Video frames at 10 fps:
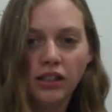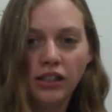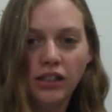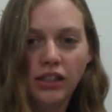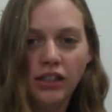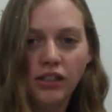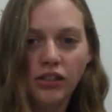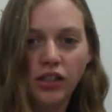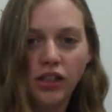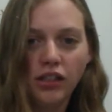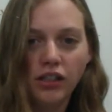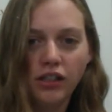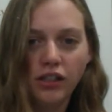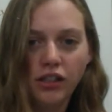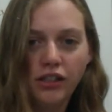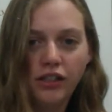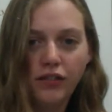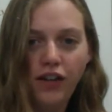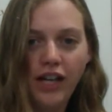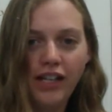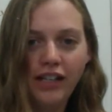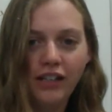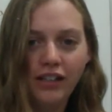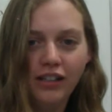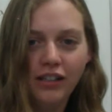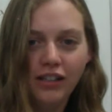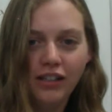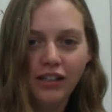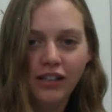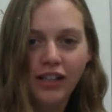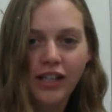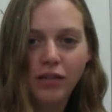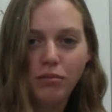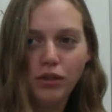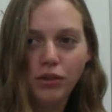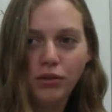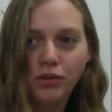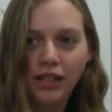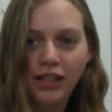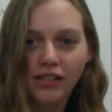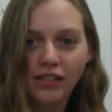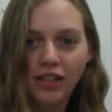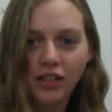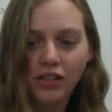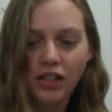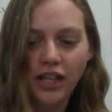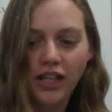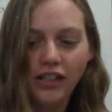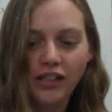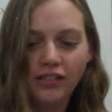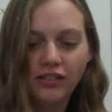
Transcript: It is deflated like a balloon that has lost air.